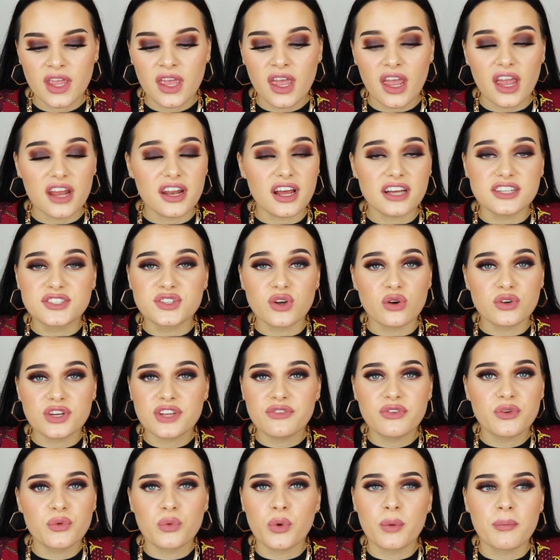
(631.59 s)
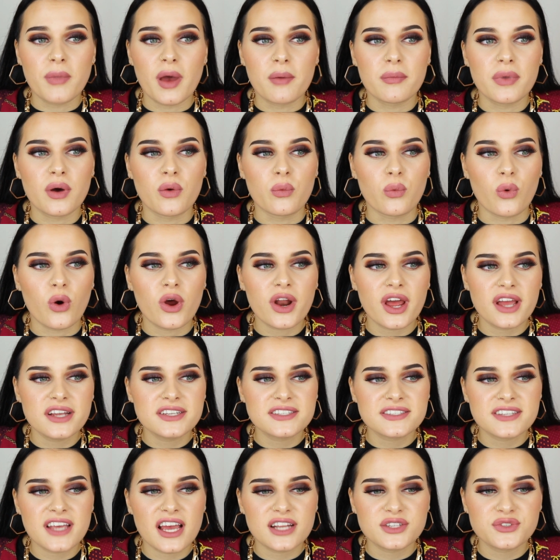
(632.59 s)
And I don't even remember what I
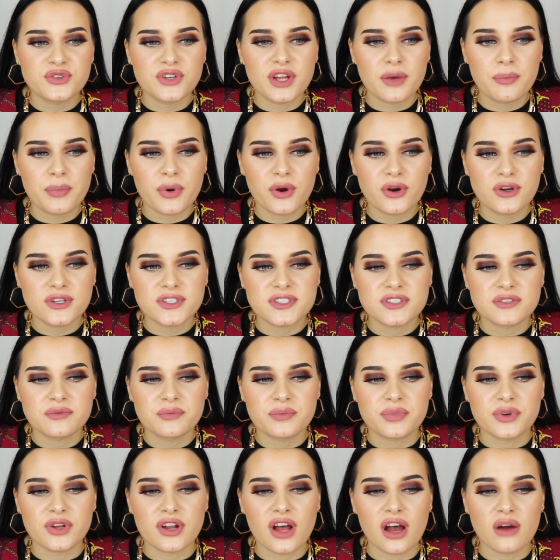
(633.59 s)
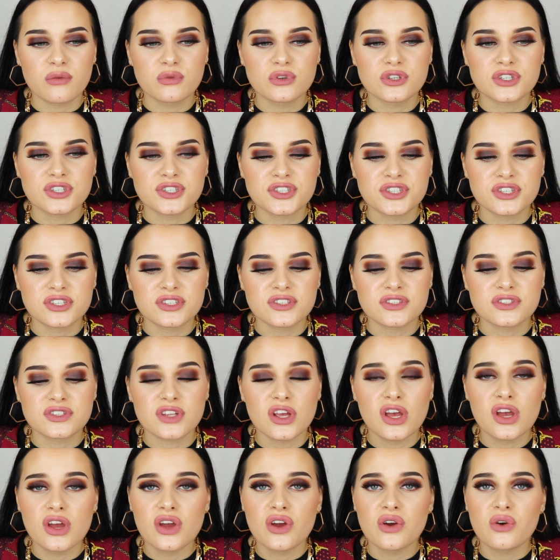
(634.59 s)
said to that person, but I was
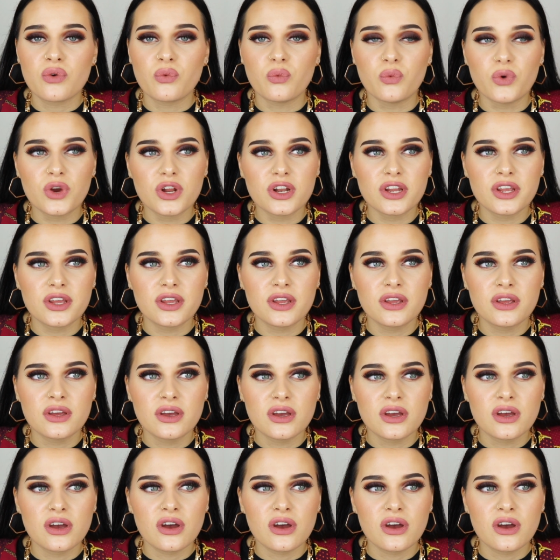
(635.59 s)
just really